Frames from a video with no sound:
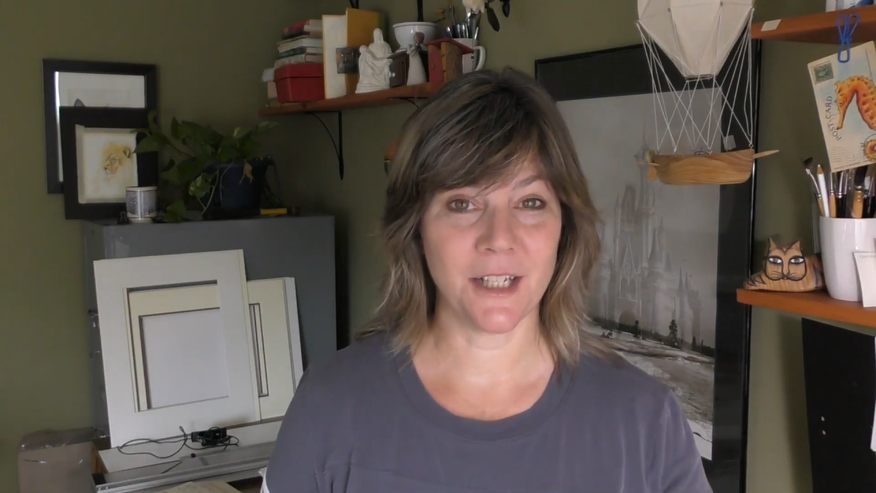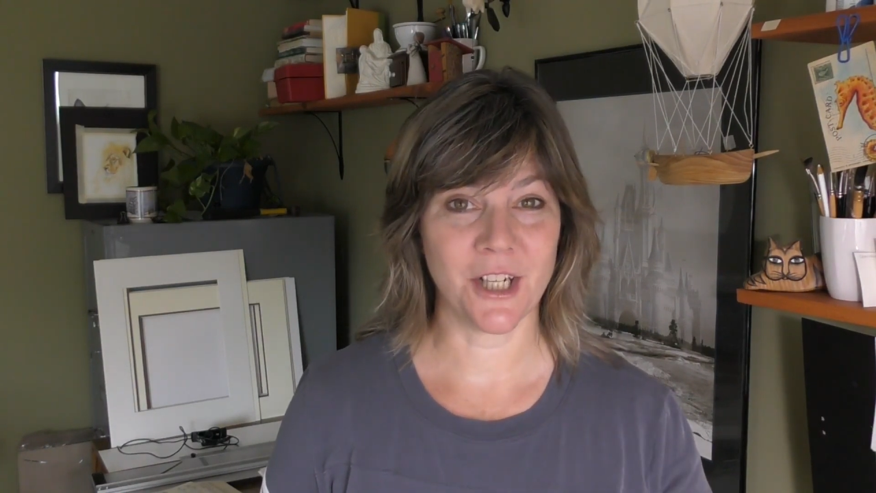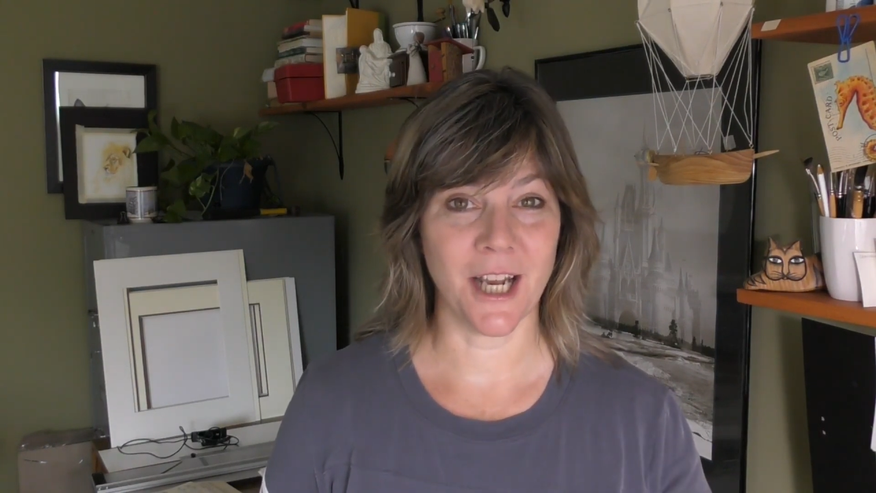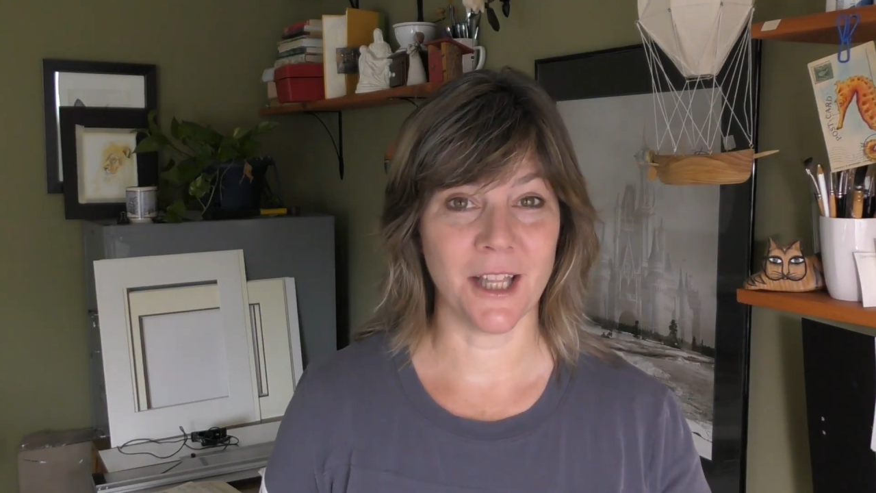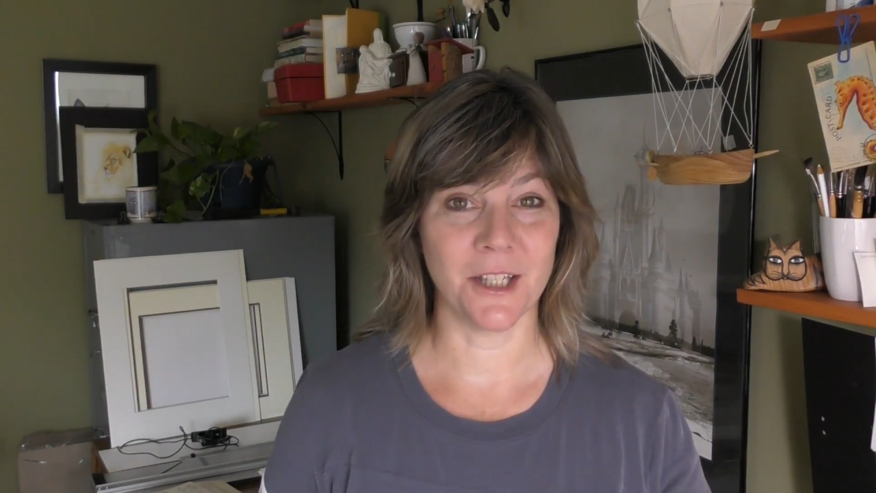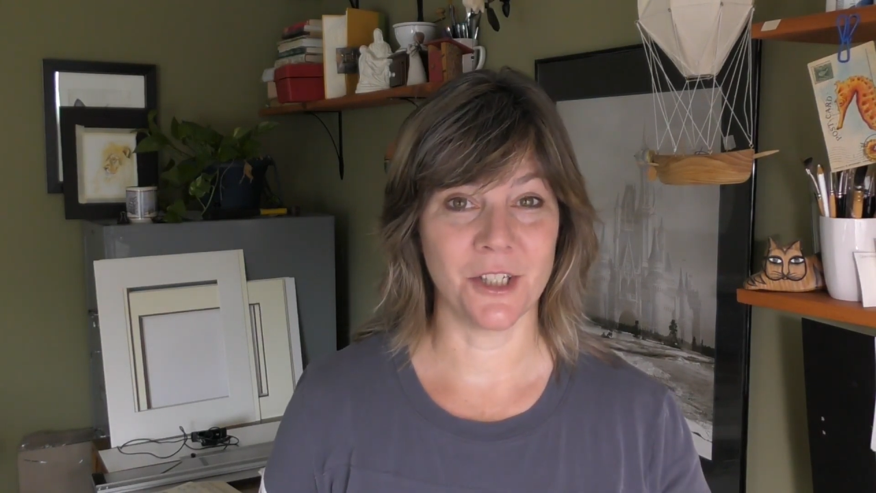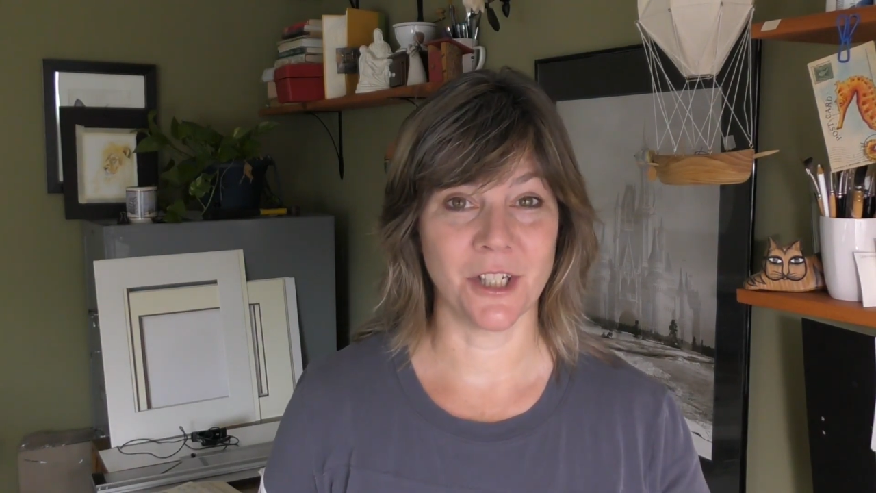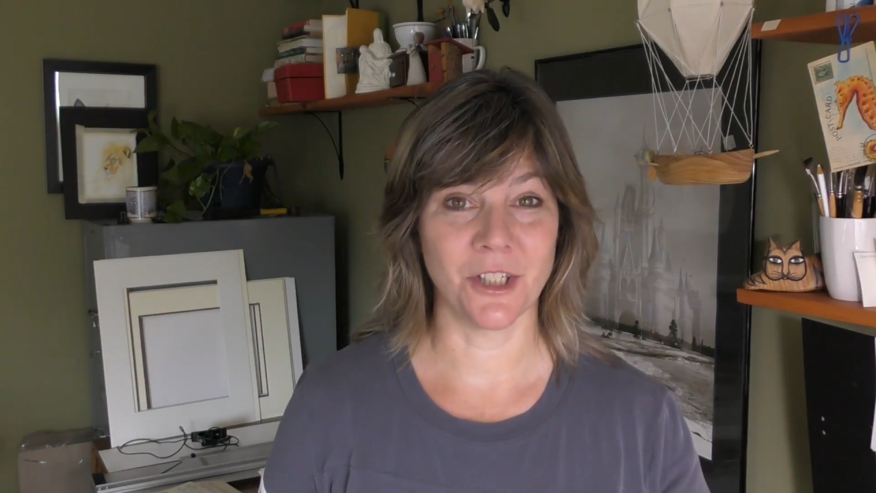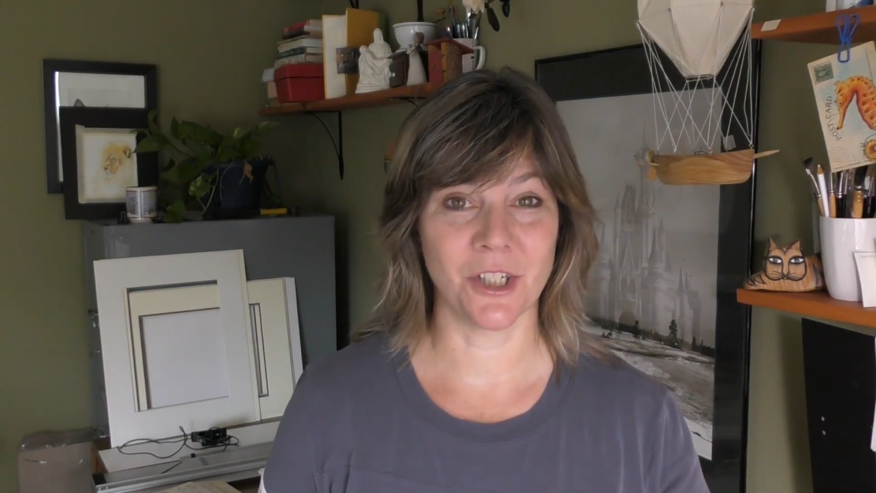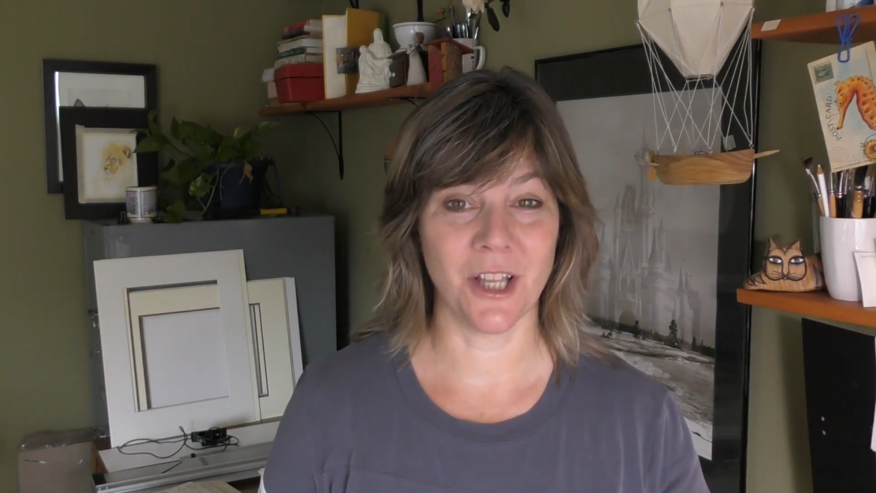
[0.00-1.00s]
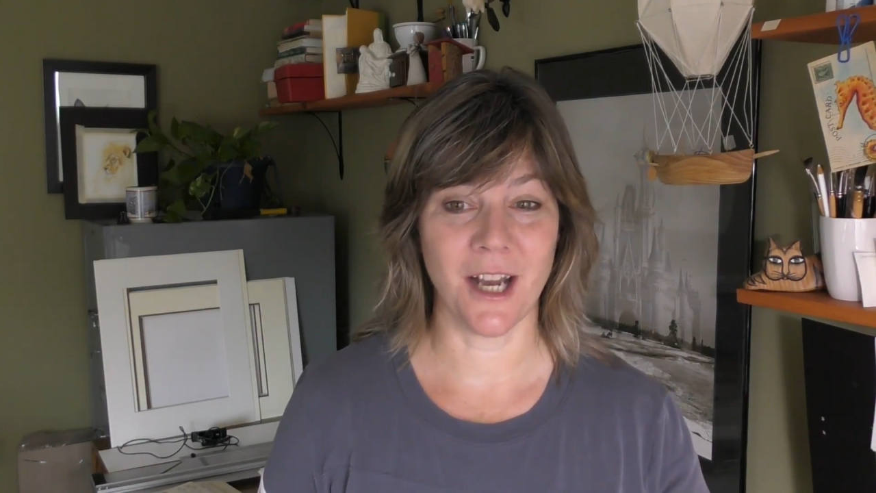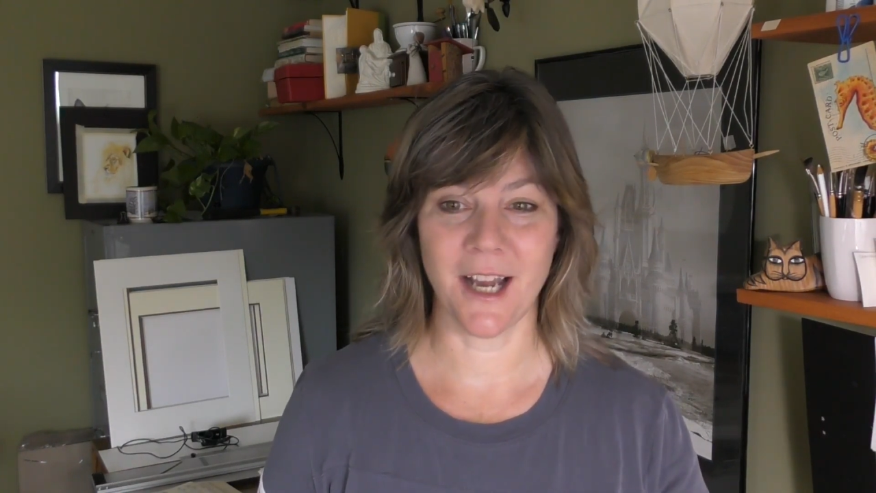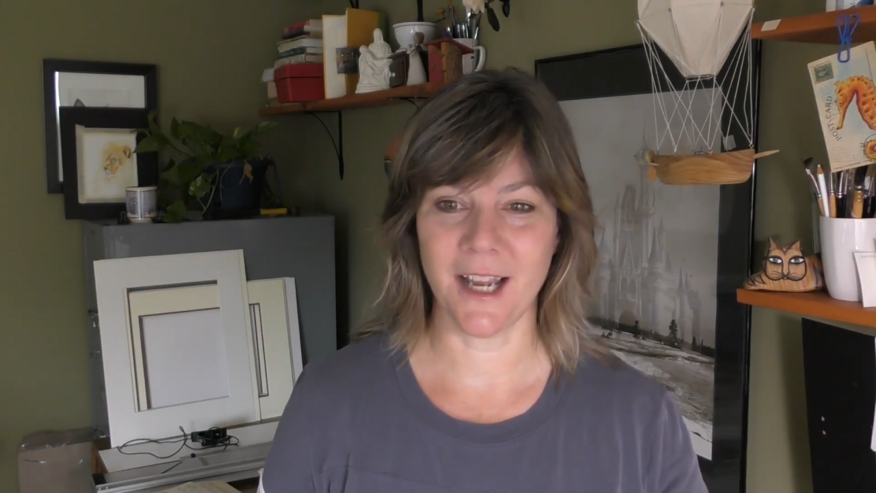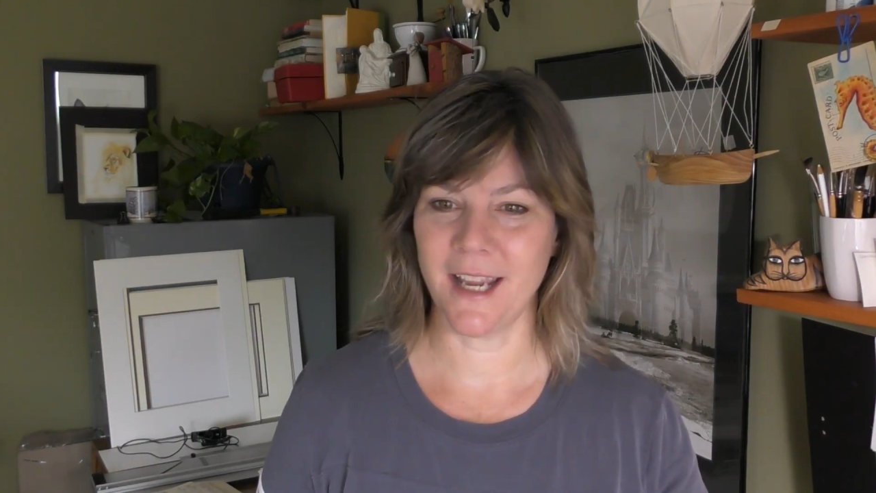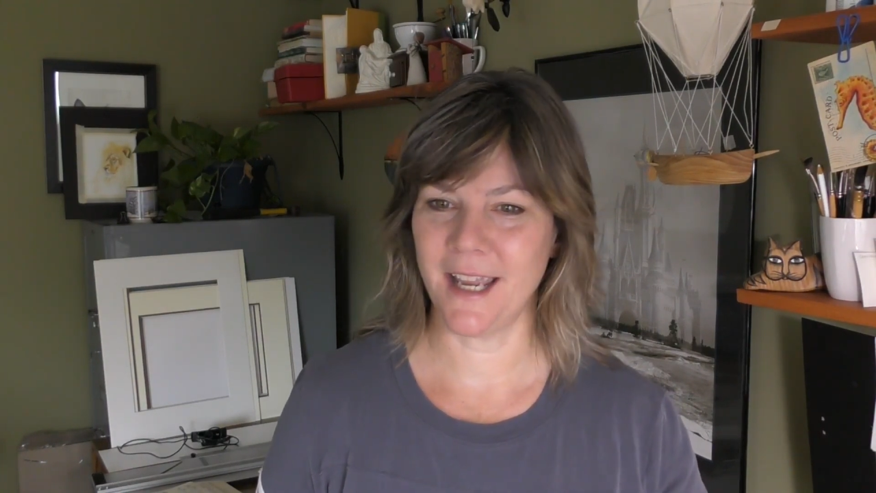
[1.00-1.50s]
challenge in
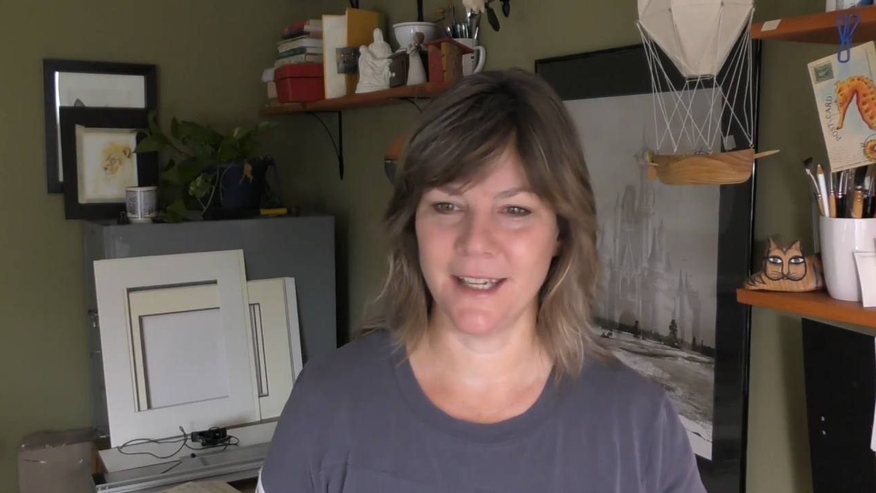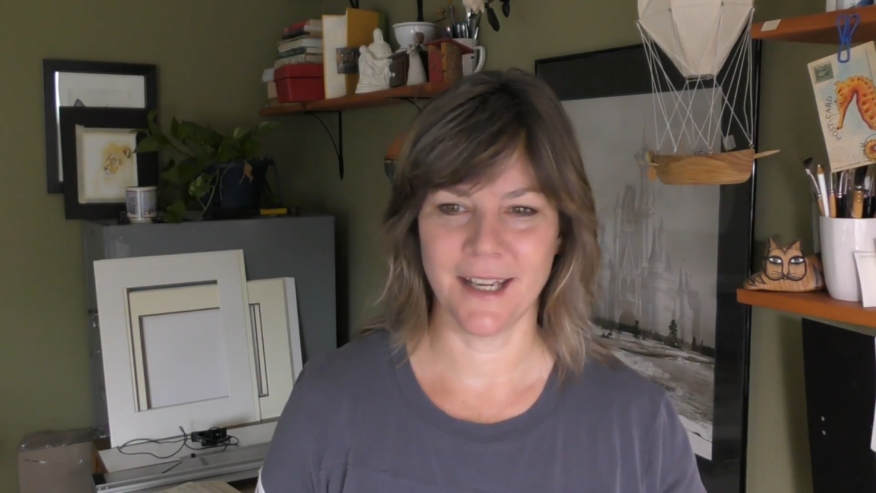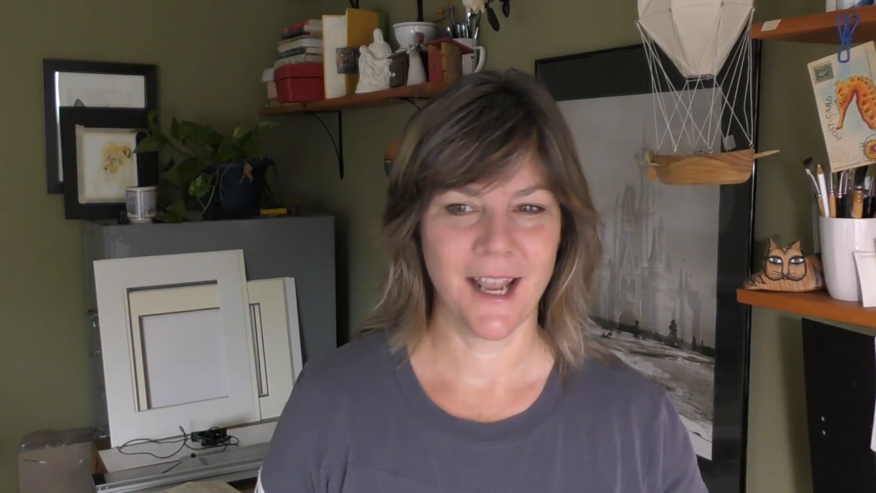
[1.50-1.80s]
July, and